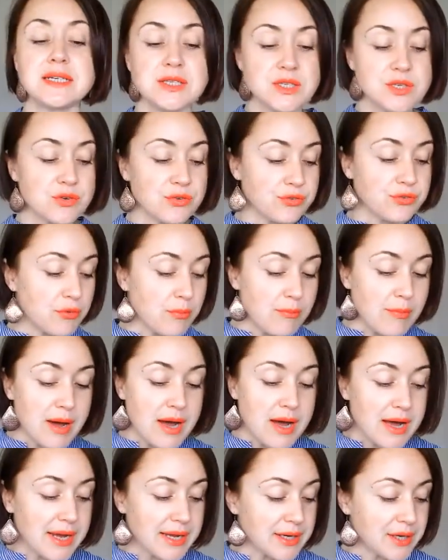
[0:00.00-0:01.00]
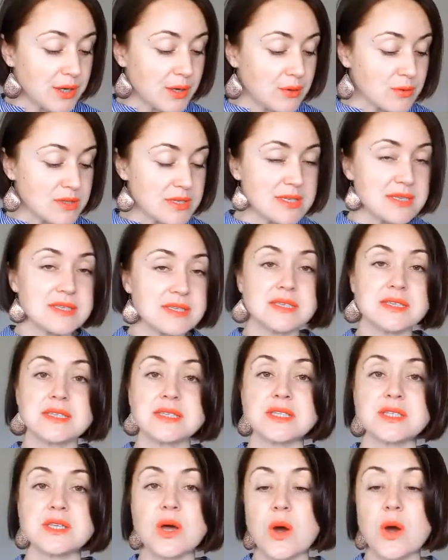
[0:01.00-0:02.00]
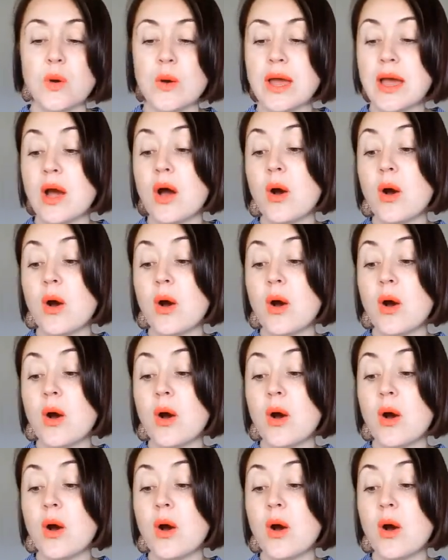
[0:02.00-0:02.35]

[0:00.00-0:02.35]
So for my nose, this is so,